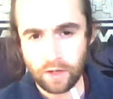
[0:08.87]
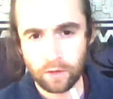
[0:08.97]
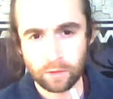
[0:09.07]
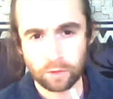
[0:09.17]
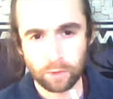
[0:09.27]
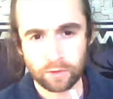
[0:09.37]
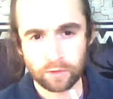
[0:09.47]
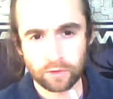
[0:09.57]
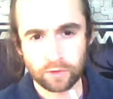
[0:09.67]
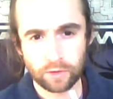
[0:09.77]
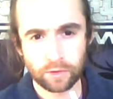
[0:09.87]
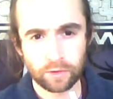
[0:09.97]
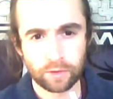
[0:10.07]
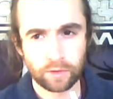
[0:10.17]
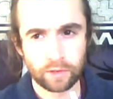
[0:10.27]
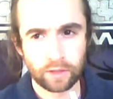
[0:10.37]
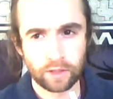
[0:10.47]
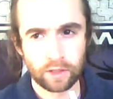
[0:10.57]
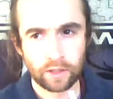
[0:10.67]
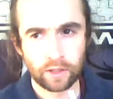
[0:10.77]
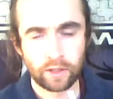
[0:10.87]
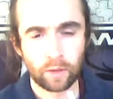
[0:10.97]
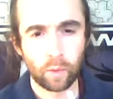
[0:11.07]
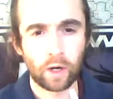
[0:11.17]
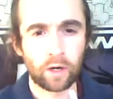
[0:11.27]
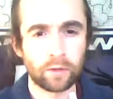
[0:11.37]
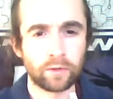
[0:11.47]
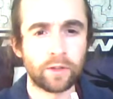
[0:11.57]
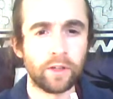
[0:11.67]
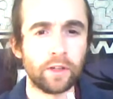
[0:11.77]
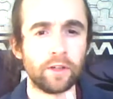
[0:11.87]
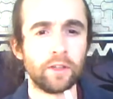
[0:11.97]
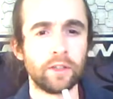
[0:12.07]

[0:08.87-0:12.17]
a response to a world that